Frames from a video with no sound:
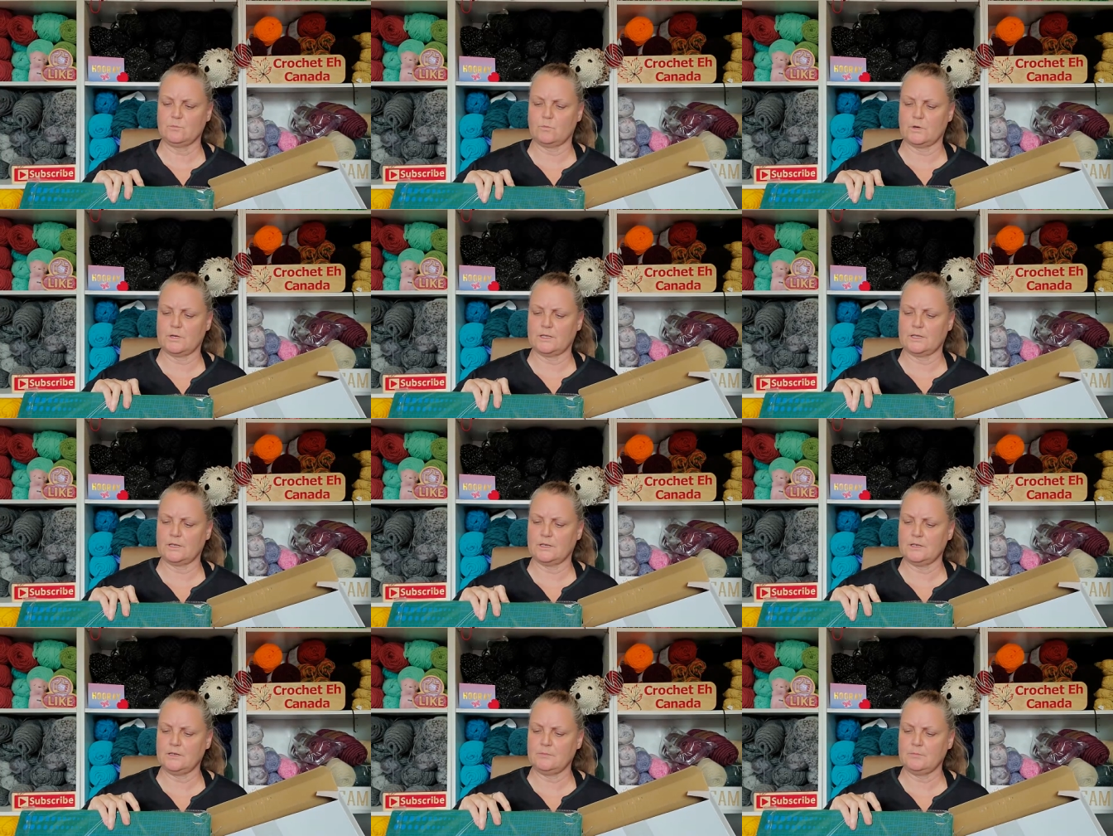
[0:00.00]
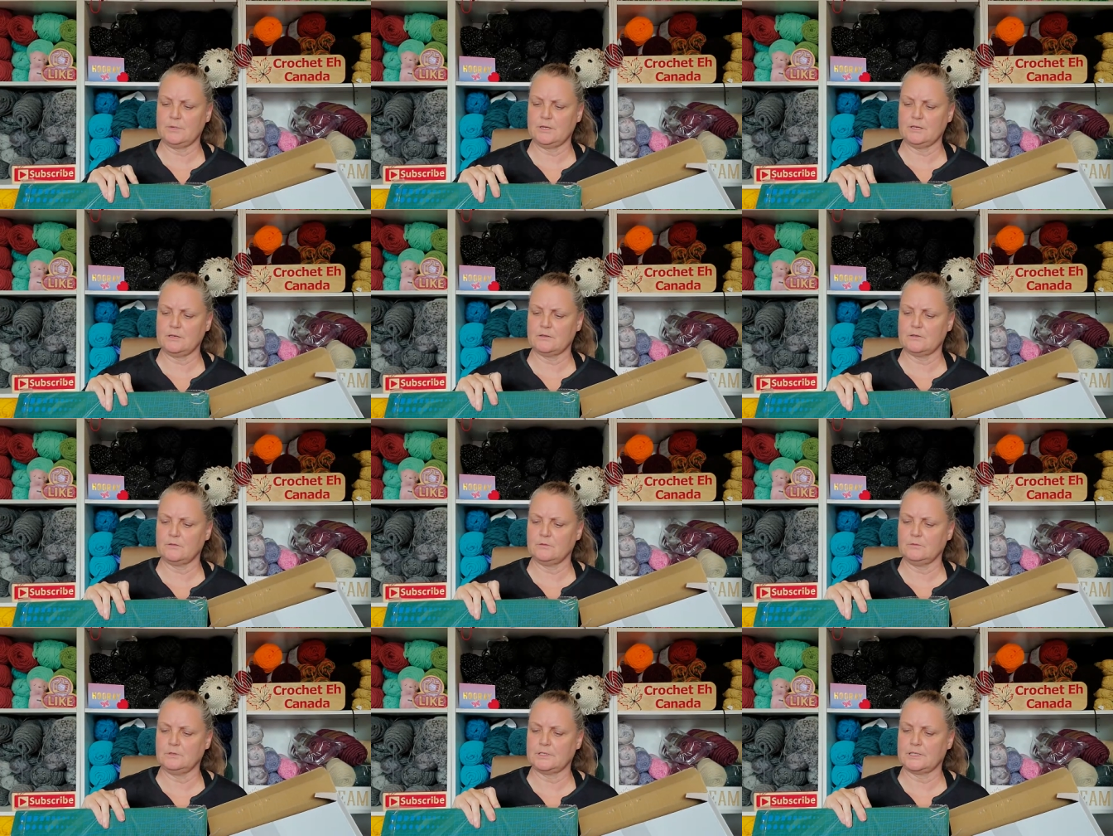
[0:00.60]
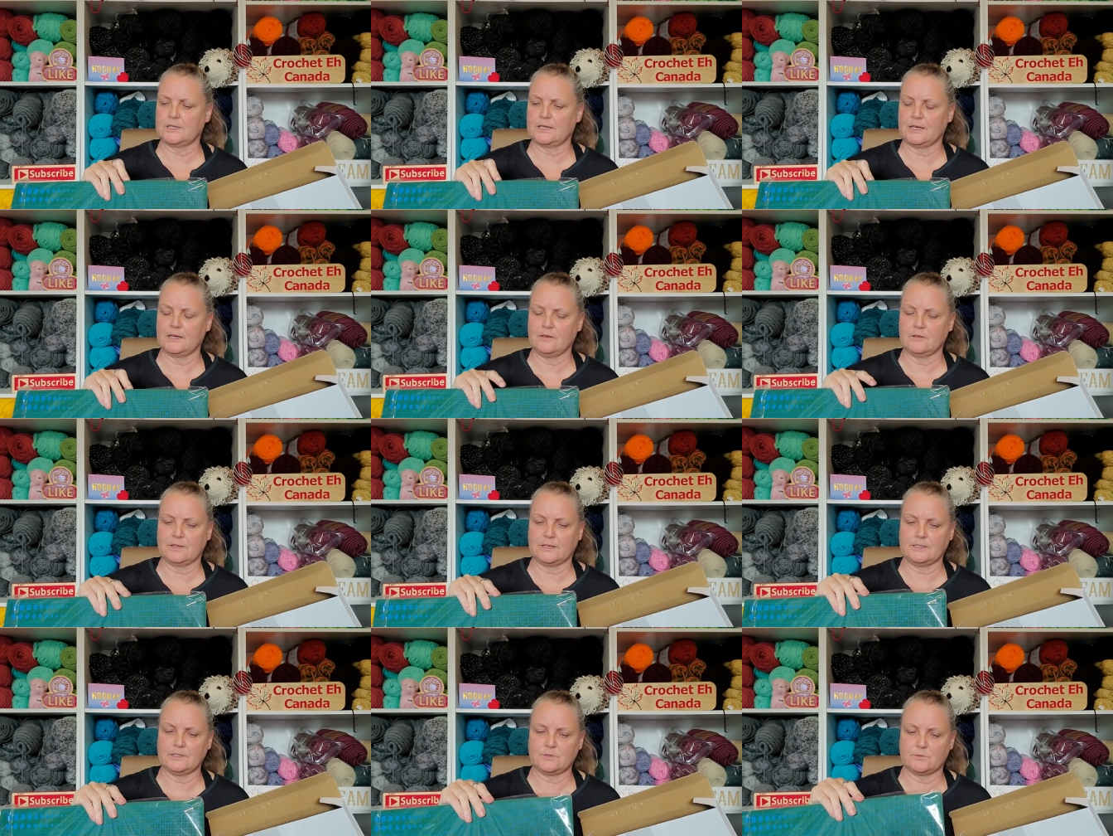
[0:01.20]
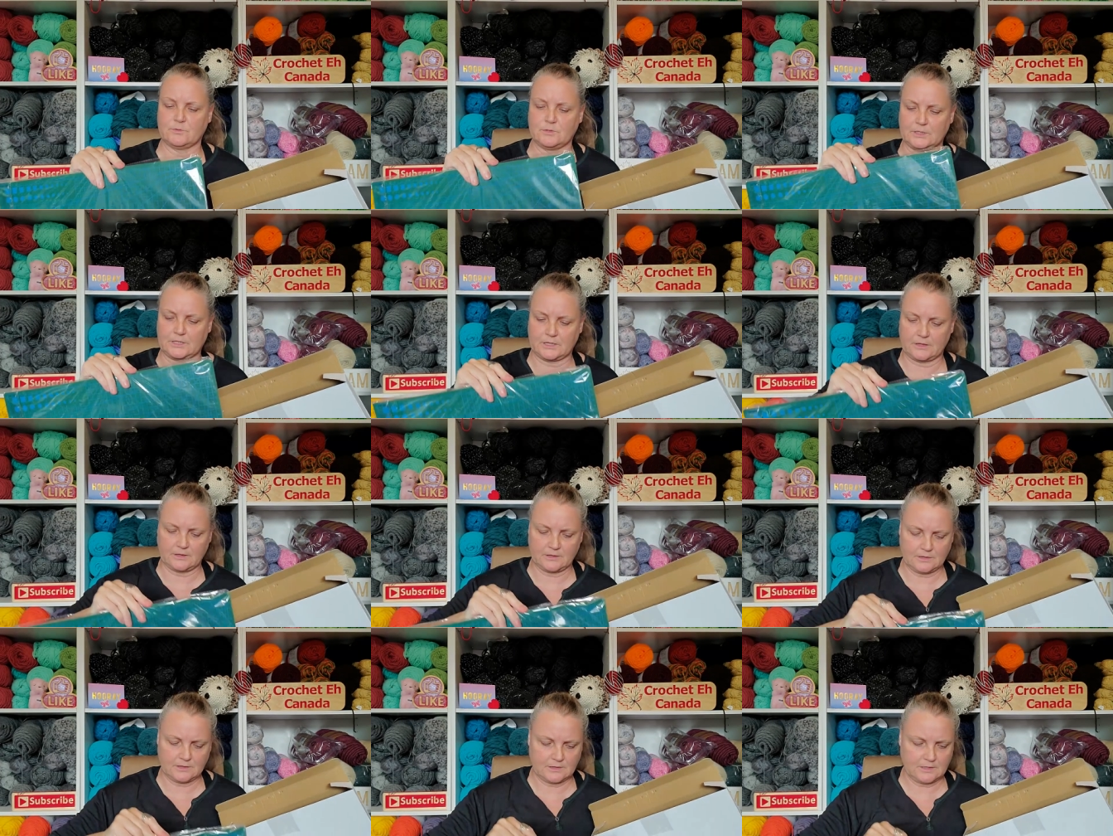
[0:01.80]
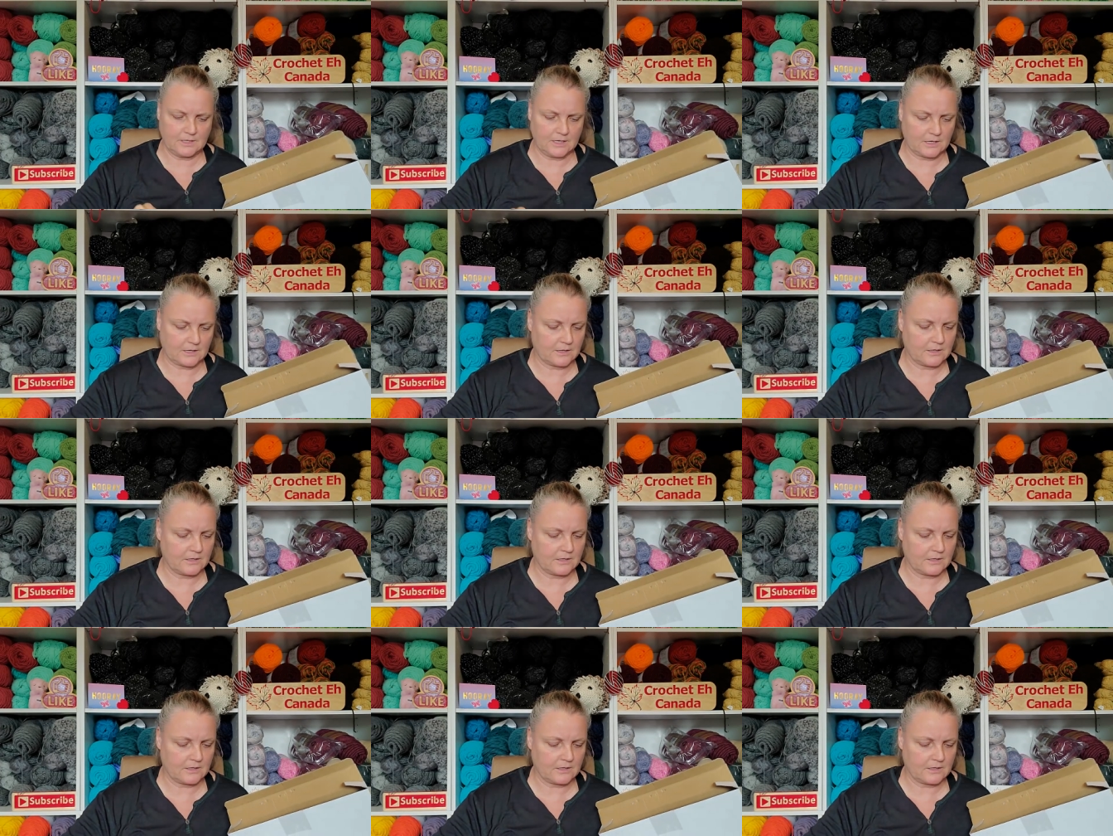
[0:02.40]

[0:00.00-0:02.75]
one cutting mat? Holy cow, that's really thick.